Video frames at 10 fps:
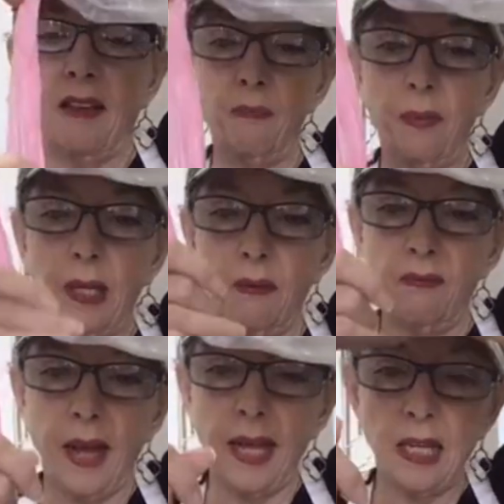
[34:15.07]
been
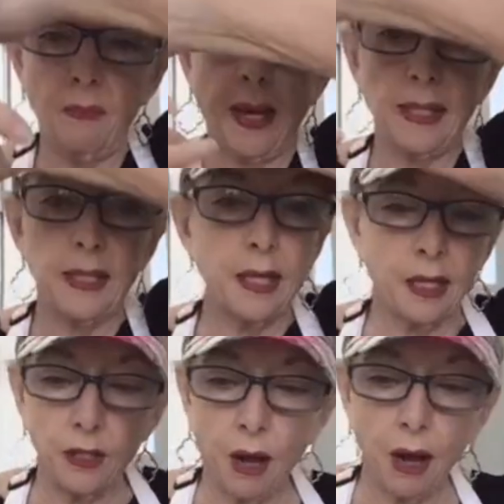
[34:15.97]
invited by
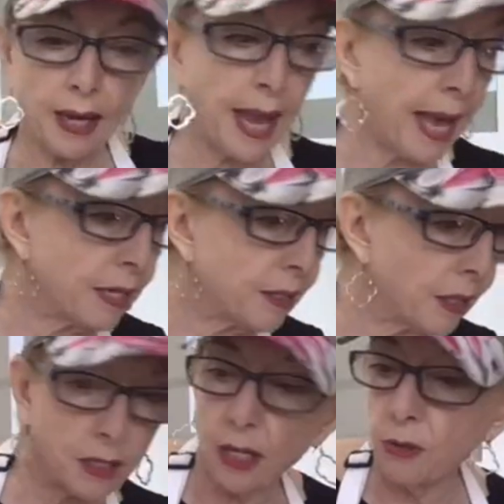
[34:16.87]
TikTok Canada,
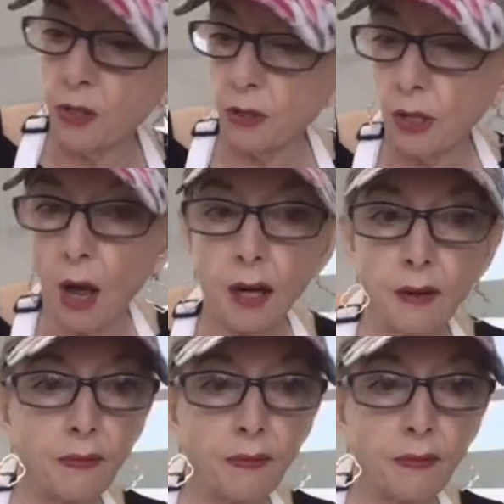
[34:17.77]
as I'm sure a lot of